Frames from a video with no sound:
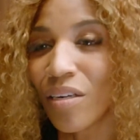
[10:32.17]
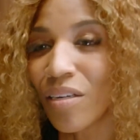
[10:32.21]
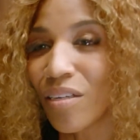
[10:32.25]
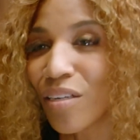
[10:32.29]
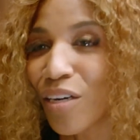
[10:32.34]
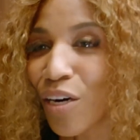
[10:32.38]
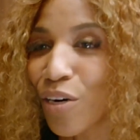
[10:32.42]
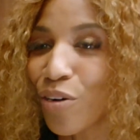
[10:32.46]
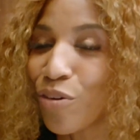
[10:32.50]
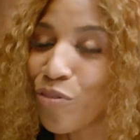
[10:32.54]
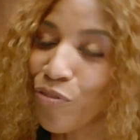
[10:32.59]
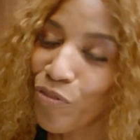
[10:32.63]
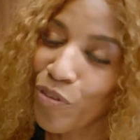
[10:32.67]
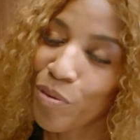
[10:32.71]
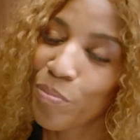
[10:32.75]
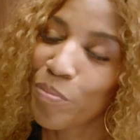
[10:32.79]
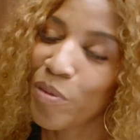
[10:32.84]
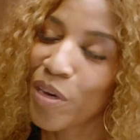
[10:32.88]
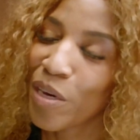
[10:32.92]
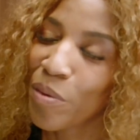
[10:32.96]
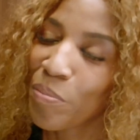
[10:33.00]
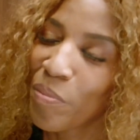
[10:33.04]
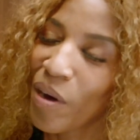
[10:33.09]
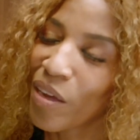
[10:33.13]
go from
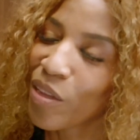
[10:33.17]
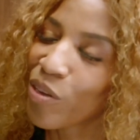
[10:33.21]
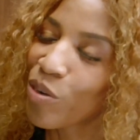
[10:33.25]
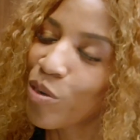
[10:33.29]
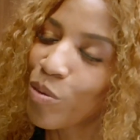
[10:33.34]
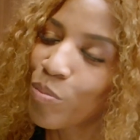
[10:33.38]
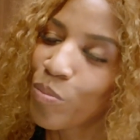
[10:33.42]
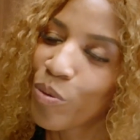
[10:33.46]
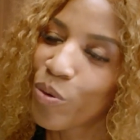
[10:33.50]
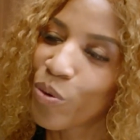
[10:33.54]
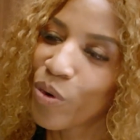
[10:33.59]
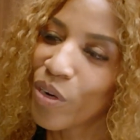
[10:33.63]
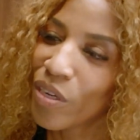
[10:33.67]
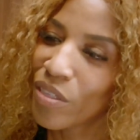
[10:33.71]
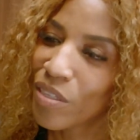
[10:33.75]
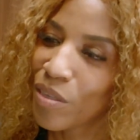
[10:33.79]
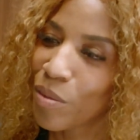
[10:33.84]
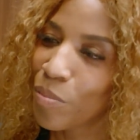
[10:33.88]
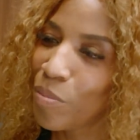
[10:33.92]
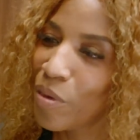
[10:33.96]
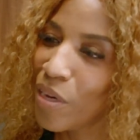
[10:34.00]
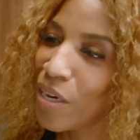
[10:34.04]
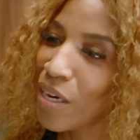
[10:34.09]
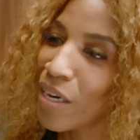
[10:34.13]
being my little boy to
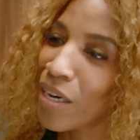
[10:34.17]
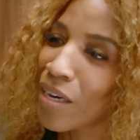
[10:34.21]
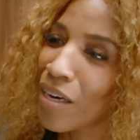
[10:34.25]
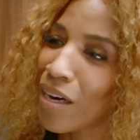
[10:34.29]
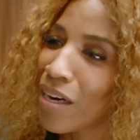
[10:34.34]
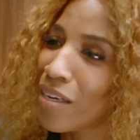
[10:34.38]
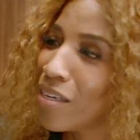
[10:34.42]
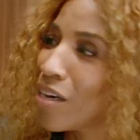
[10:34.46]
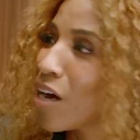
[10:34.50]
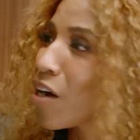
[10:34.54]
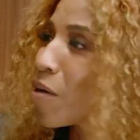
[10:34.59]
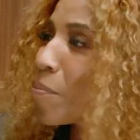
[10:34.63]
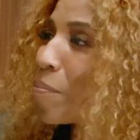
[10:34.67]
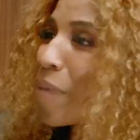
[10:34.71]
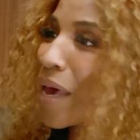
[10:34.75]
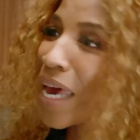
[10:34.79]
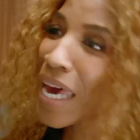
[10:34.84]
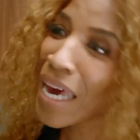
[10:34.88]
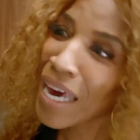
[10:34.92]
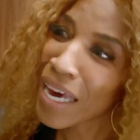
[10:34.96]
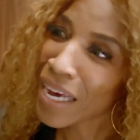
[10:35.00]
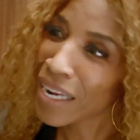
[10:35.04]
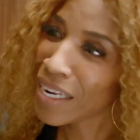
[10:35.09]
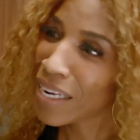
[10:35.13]
being a young
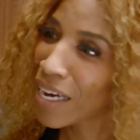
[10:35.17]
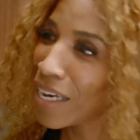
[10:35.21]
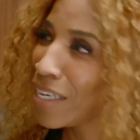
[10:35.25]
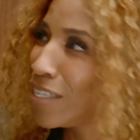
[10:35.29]
man.